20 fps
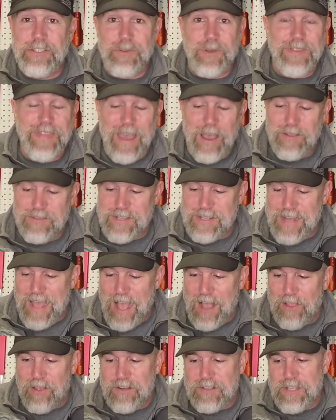to
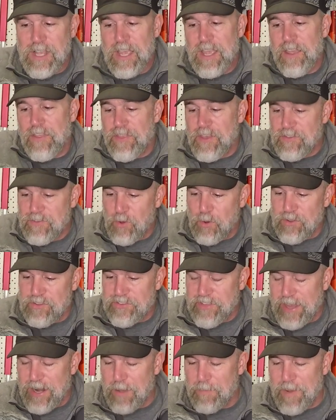$1,000. This whole
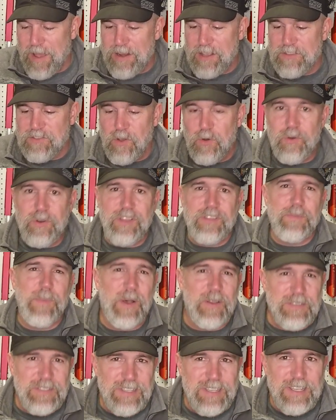setup on its own is about